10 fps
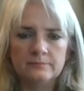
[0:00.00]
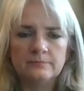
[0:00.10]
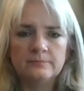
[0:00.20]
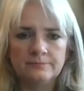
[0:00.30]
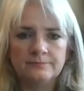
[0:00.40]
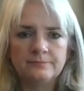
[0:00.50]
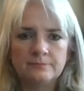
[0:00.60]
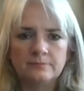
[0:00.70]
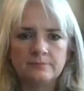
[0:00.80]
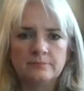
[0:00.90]

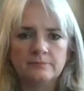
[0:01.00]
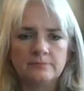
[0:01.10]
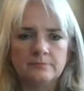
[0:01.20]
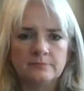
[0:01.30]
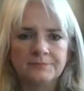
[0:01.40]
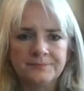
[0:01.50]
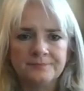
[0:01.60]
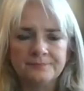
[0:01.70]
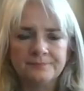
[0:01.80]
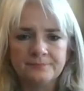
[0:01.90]

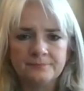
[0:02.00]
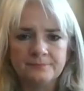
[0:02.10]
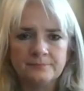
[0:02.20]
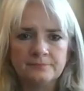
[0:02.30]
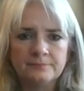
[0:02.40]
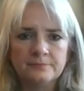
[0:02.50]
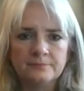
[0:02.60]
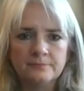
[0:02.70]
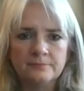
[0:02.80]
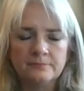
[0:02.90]

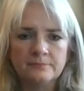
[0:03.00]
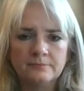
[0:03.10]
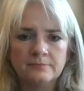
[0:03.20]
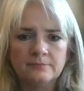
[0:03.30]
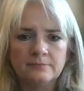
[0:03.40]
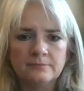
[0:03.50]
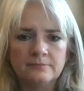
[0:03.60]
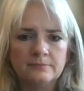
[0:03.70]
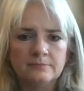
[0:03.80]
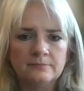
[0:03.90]

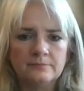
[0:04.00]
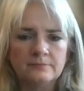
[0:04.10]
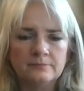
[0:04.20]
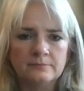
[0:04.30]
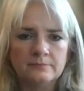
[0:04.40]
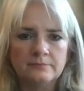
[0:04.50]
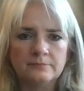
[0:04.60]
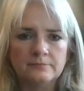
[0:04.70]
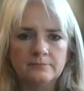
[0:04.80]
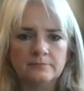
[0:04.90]

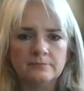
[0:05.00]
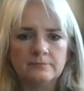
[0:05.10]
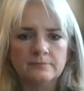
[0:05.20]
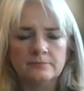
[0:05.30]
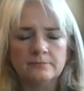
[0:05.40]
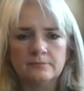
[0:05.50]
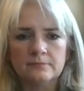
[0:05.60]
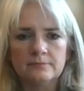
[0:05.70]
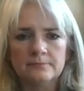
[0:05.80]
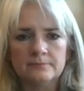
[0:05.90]

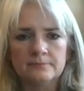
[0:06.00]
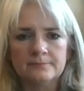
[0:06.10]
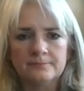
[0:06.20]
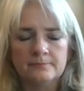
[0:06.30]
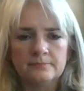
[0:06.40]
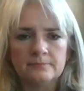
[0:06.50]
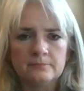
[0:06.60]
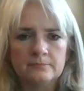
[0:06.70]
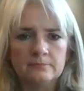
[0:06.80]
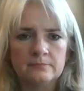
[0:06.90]

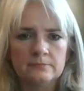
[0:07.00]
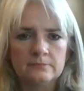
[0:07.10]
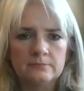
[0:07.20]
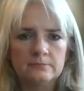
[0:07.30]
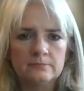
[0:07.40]
(silent)